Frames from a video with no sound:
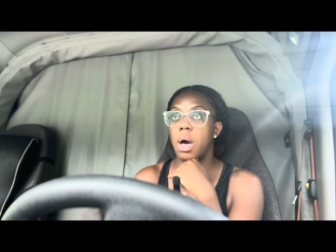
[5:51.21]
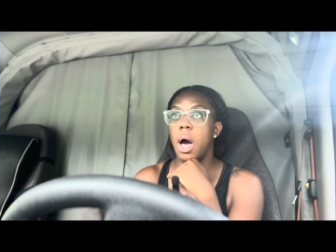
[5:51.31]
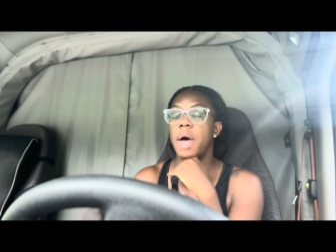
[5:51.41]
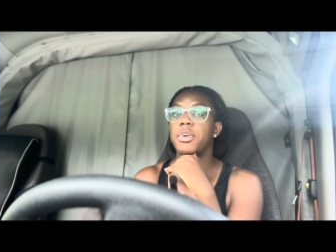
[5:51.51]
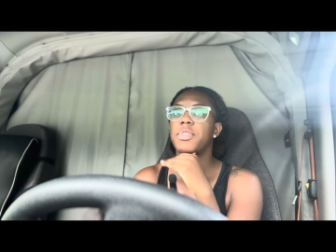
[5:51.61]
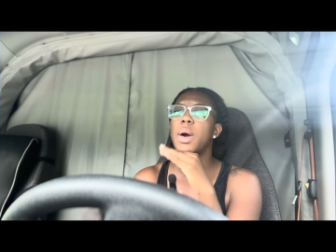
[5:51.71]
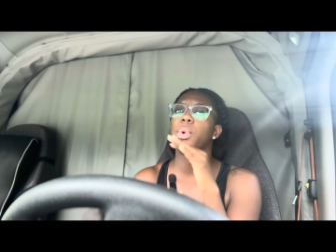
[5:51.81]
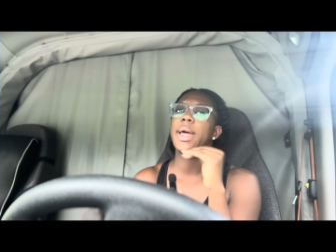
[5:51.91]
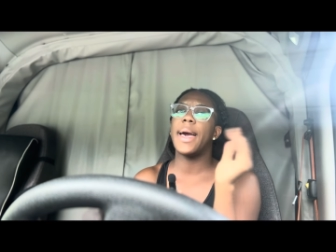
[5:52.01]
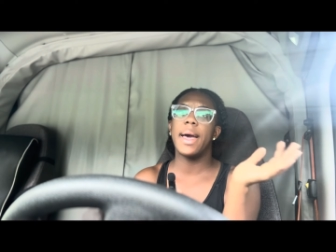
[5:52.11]
other than
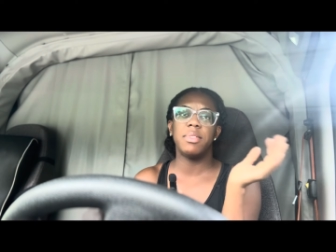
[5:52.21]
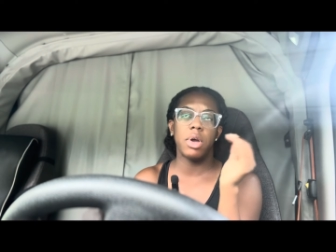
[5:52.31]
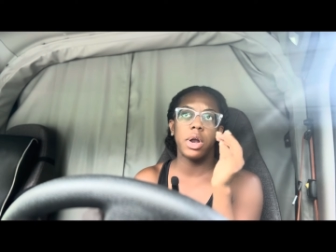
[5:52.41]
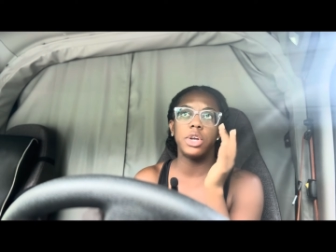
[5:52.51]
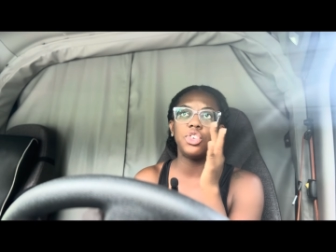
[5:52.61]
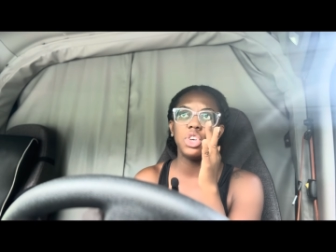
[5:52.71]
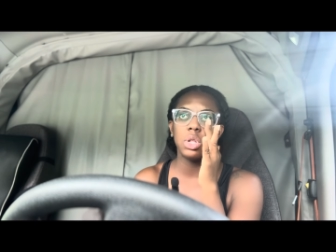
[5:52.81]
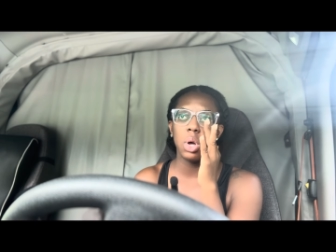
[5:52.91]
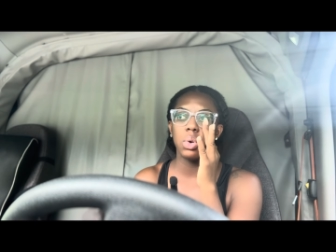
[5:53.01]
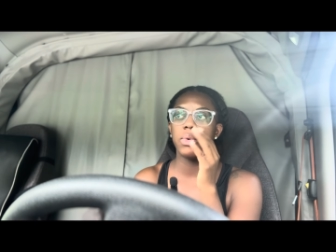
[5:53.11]
when I had the Hershey
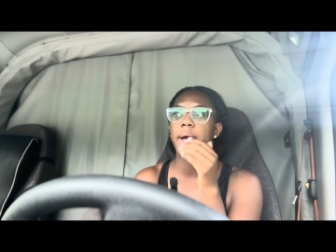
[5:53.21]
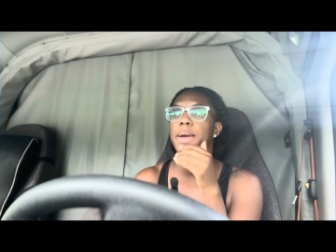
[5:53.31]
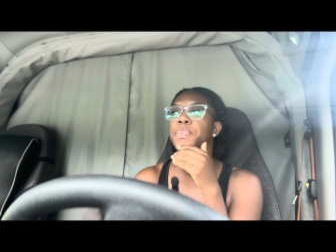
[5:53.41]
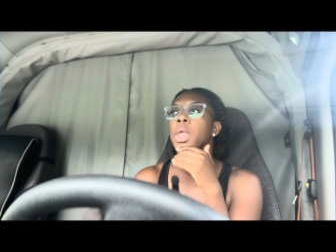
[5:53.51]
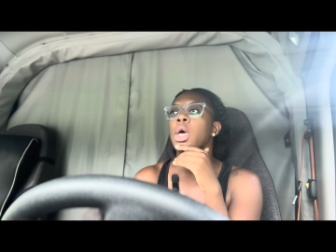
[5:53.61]
load, right?